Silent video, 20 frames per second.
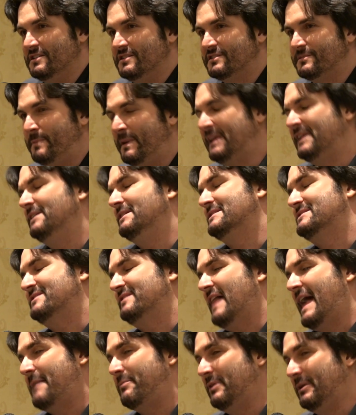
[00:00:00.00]
Speaking of
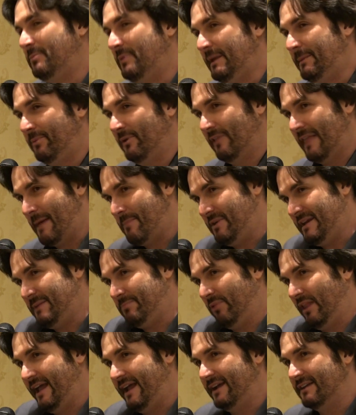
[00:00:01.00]
slapping people,
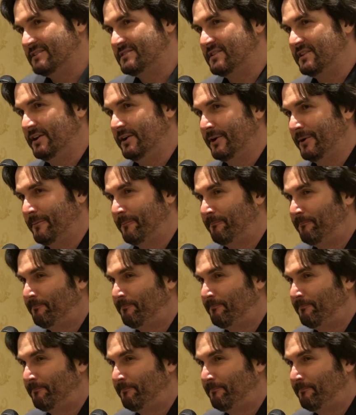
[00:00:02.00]
Ebony Blade is here.